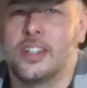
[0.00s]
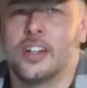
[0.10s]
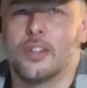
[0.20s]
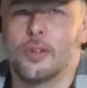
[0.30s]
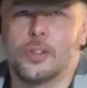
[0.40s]

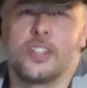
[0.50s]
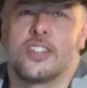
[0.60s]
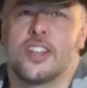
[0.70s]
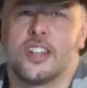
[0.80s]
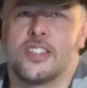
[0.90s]
folding
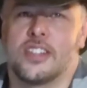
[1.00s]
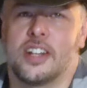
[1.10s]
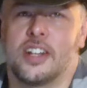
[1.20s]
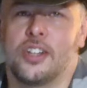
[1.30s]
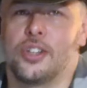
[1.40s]
saws
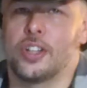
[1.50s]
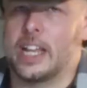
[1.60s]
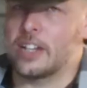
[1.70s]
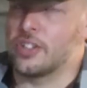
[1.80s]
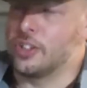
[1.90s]
there, you can
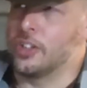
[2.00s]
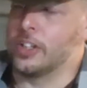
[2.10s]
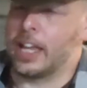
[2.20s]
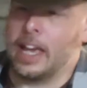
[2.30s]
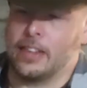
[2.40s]
actually
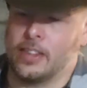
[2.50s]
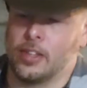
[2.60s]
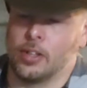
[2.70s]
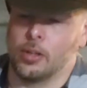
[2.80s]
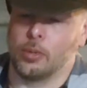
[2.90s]
look at
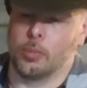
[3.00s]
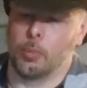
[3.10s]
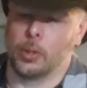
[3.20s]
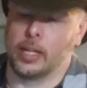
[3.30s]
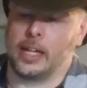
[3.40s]
the
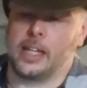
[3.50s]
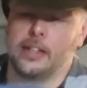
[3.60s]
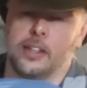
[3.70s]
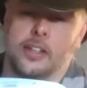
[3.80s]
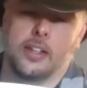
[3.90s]

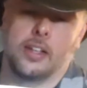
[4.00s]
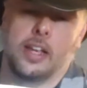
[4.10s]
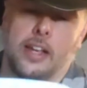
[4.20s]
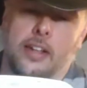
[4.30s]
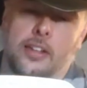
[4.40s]
blade
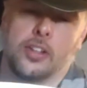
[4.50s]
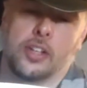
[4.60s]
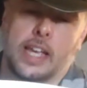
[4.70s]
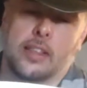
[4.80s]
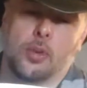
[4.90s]
and
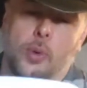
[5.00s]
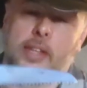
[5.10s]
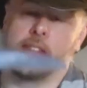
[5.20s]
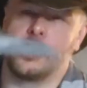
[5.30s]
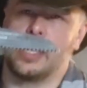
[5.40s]
look at the way
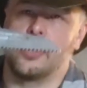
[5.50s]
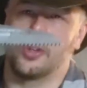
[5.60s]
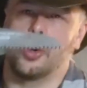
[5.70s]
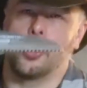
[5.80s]
the teeth are